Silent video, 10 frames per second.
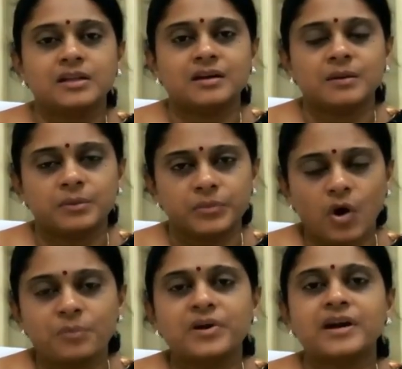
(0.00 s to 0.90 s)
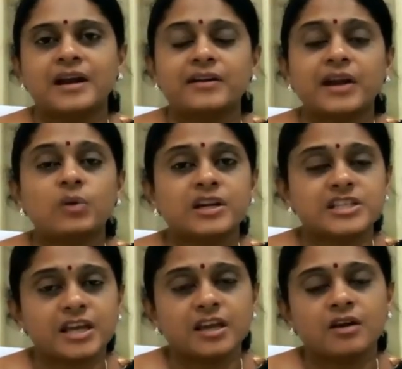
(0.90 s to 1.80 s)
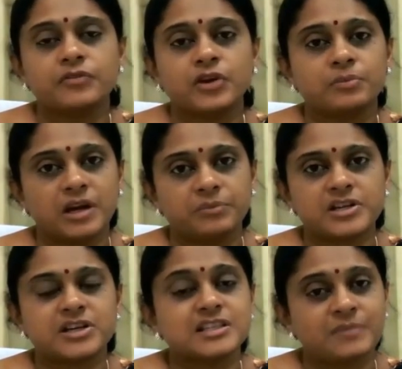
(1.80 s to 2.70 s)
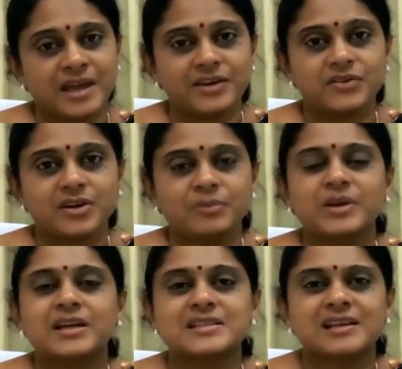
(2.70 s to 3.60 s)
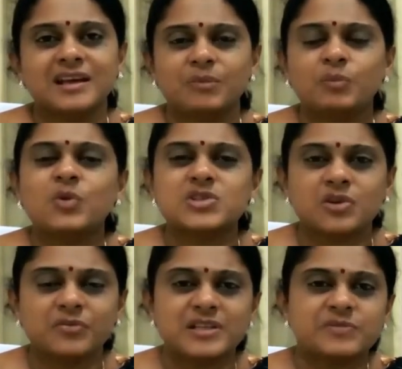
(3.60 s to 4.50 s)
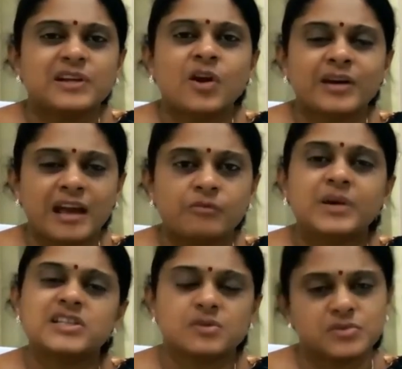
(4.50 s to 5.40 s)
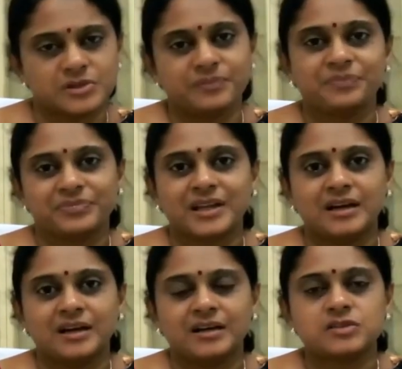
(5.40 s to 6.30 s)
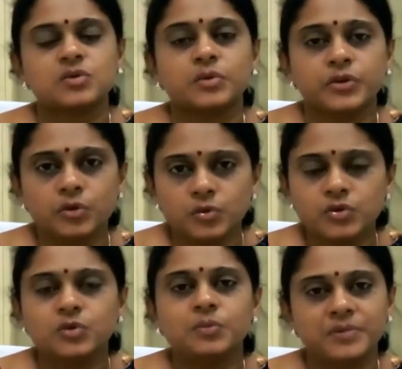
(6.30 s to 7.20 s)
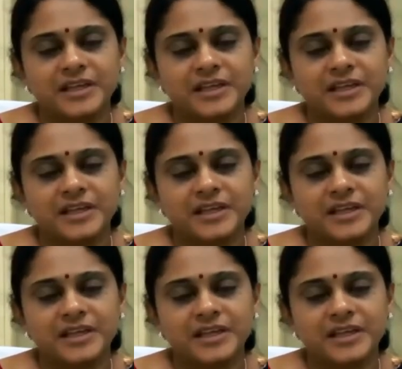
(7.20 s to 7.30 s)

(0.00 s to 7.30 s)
the proper and regular checking of your blood pressure is mandatory, because most of us will not have much symptom. So you do